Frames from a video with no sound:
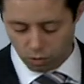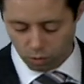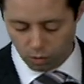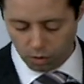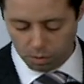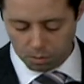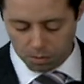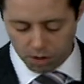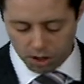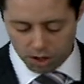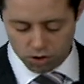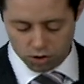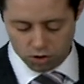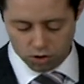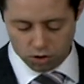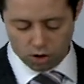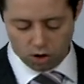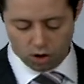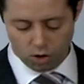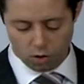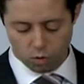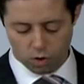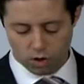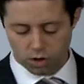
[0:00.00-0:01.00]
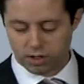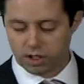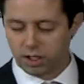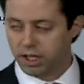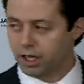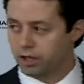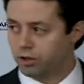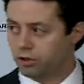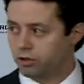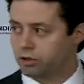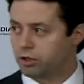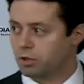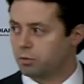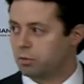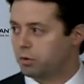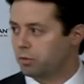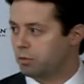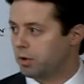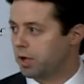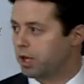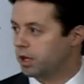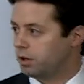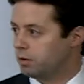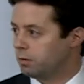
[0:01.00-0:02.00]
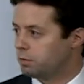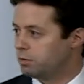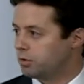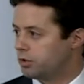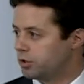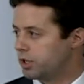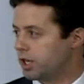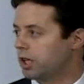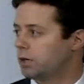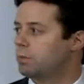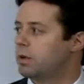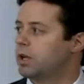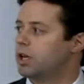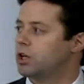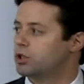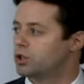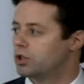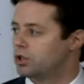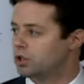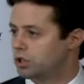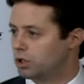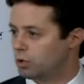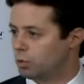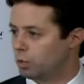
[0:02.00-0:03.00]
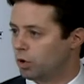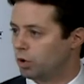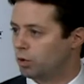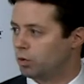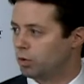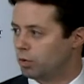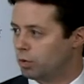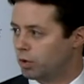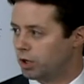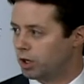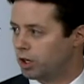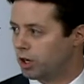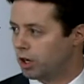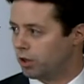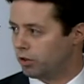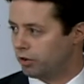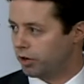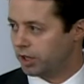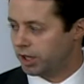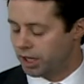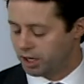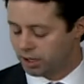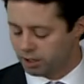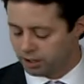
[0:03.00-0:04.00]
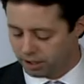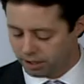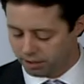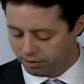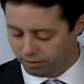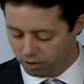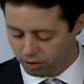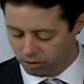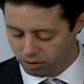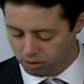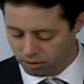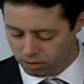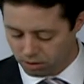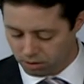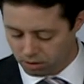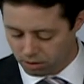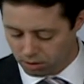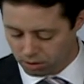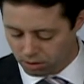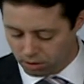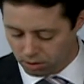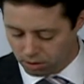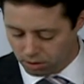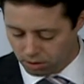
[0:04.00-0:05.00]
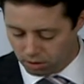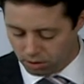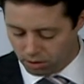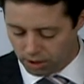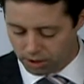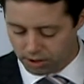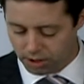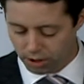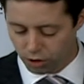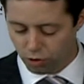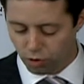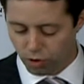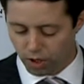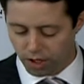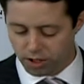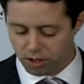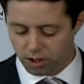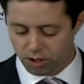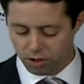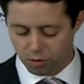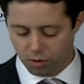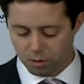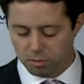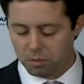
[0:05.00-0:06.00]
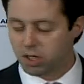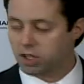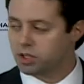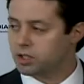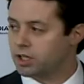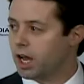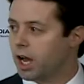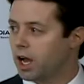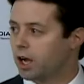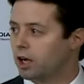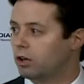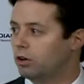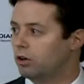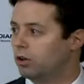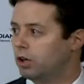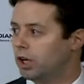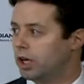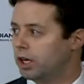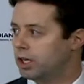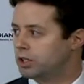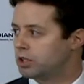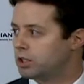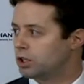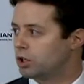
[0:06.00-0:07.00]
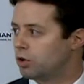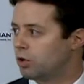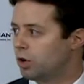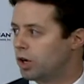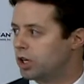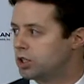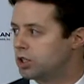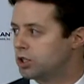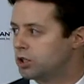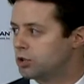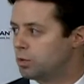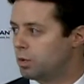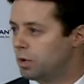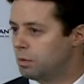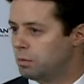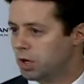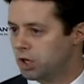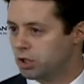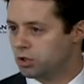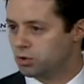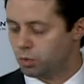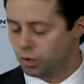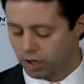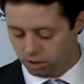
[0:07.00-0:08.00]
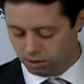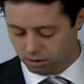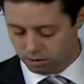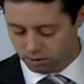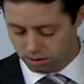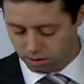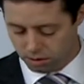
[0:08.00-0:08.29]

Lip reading: we must all work together to protect patients and work with one another in that endeavor. It's a crisis we must tackle, and it's a crisis we must win.